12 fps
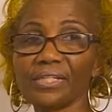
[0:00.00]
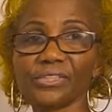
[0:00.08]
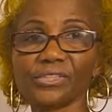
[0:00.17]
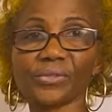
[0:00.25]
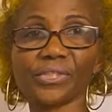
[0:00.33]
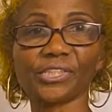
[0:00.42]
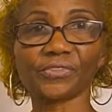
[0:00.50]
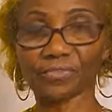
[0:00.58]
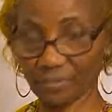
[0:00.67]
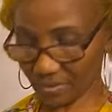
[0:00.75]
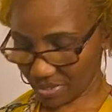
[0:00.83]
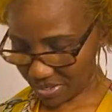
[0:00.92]
So it's
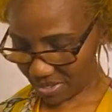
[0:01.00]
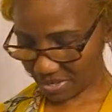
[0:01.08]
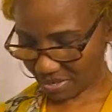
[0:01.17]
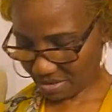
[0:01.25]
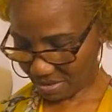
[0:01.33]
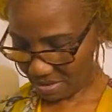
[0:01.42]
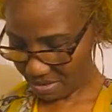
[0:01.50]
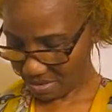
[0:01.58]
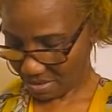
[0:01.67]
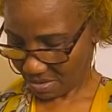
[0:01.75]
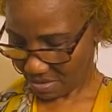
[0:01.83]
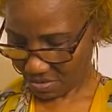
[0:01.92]
from here.
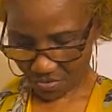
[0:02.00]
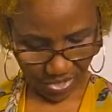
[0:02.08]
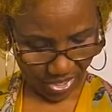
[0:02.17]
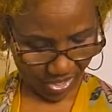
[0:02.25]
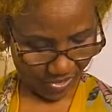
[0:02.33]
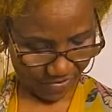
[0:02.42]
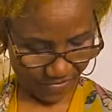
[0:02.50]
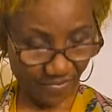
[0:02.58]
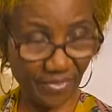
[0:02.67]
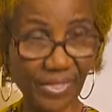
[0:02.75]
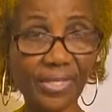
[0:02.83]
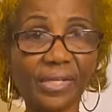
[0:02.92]
You take it
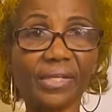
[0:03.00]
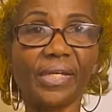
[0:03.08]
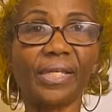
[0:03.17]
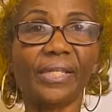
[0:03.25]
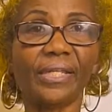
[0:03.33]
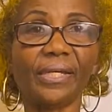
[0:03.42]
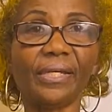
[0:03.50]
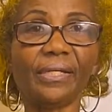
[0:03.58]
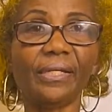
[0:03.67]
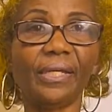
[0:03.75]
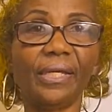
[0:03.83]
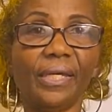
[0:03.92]
from there, and there
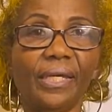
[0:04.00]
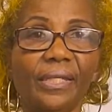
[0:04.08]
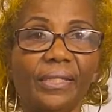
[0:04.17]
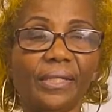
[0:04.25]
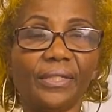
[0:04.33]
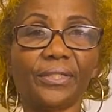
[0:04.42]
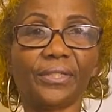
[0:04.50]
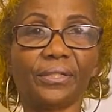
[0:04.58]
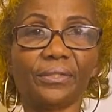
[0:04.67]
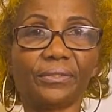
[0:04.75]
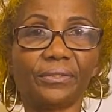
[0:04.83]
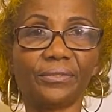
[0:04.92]
you
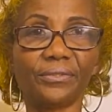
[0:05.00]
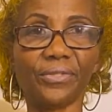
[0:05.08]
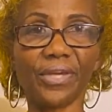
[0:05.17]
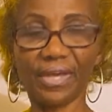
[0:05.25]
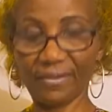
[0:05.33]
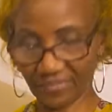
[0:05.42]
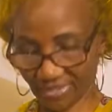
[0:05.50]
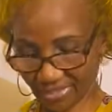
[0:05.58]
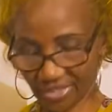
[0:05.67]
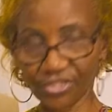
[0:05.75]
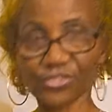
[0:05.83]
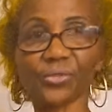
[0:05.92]
go. You have, this
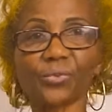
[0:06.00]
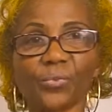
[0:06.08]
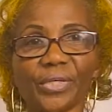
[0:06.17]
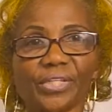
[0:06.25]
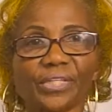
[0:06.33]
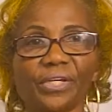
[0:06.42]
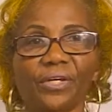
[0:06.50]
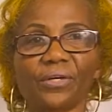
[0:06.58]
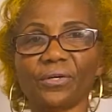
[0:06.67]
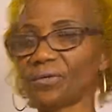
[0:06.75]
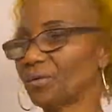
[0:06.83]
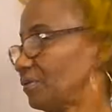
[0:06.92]
is the width
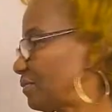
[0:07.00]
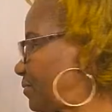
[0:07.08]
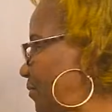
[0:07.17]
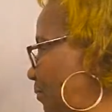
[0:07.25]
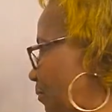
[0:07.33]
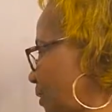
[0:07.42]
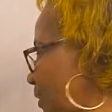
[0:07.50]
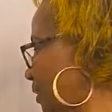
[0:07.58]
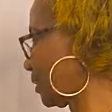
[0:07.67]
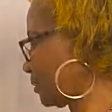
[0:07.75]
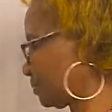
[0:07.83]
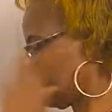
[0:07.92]
of your
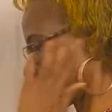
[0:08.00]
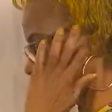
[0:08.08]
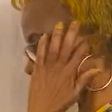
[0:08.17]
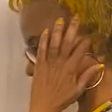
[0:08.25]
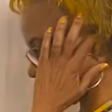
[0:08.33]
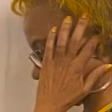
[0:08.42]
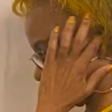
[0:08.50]
bust